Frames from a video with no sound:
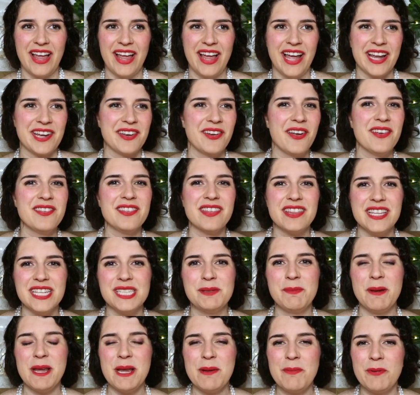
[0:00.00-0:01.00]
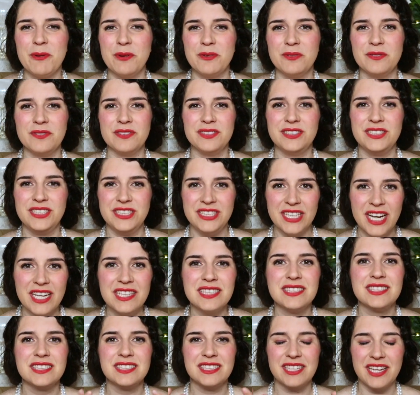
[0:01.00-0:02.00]
I know that these people
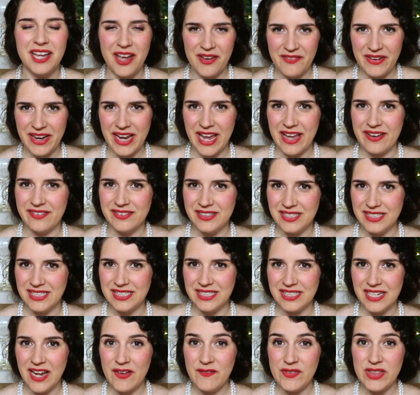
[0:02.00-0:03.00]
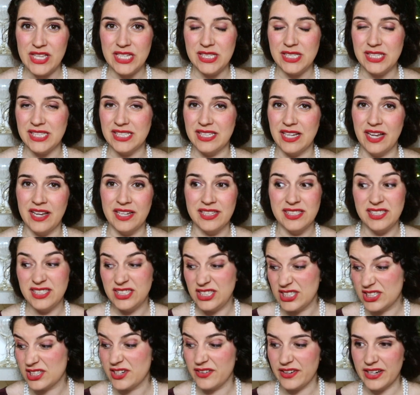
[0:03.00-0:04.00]
just going out to discover these desserts,
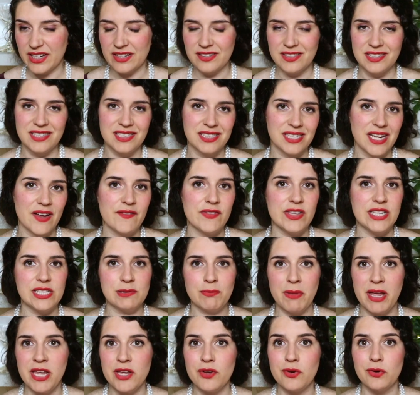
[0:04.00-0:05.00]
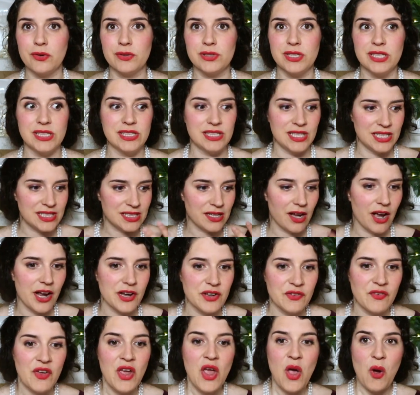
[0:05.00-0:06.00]
just going out to discover these main courses, this
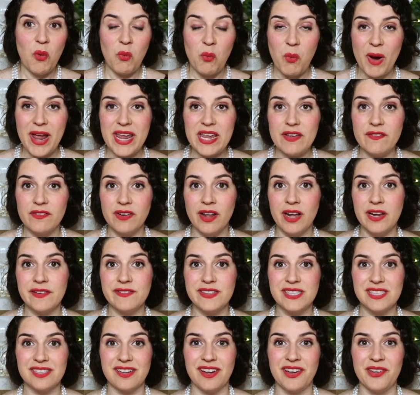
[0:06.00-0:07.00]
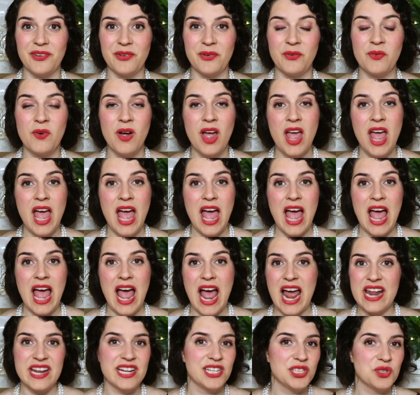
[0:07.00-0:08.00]
kind of way of lifestyle,
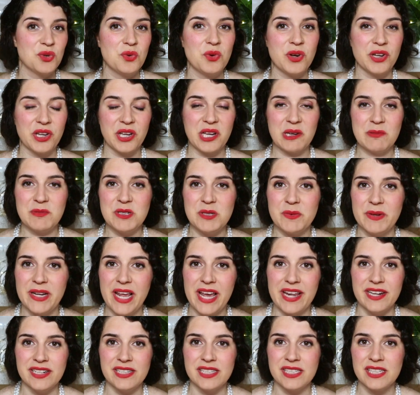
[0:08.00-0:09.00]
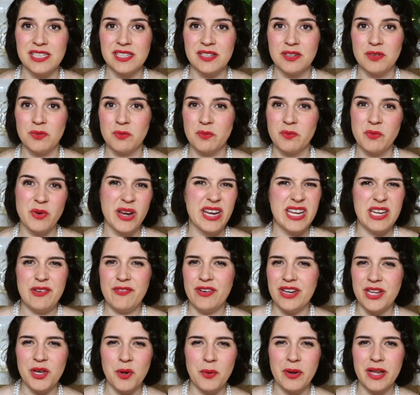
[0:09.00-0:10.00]
and it's all gonna come to an end really,
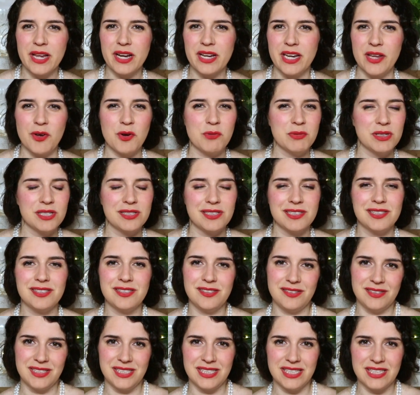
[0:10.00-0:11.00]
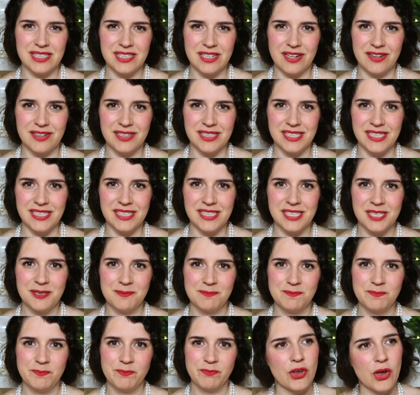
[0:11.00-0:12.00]
really quickly, almost as soon as it started.
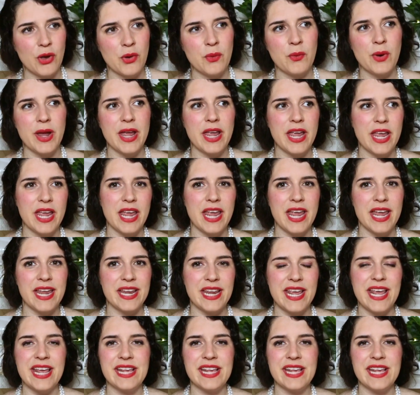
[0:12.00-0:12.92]
So it